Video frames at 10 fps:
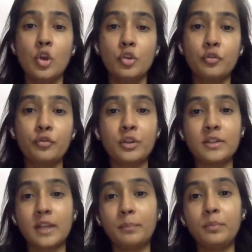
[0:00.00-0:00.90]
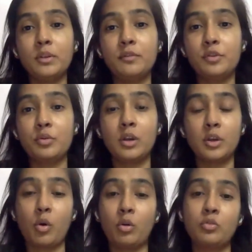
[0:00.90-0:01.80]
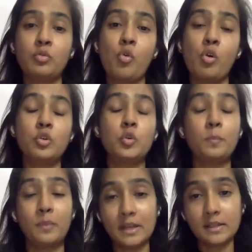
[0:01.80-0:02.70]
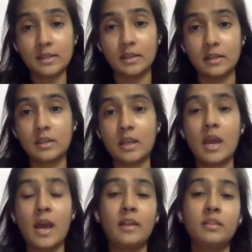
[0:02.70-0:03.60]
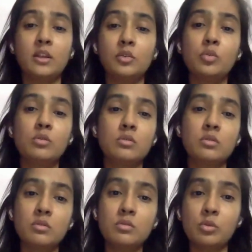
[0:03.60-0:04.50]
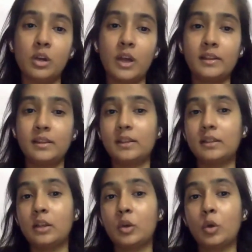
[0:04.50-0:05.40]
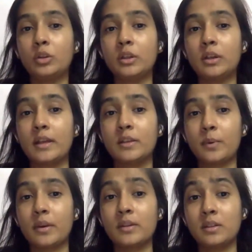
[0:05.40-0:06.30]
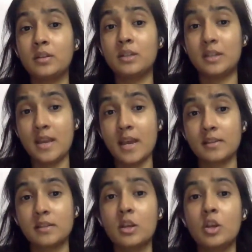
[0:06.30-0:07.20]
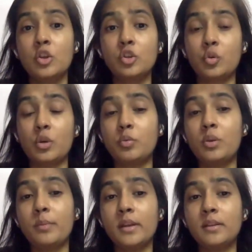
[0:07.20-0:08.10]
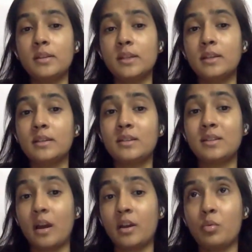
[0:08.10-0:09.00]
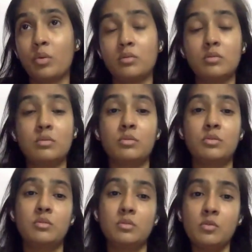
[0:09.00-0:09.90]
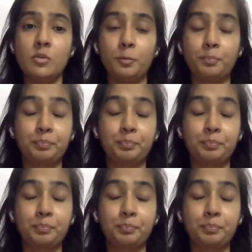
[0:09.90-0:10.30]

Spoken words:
So for example, if you click on go on to places and then go to school, and then click on the expression yes, so it will make the sentence I want to go to school.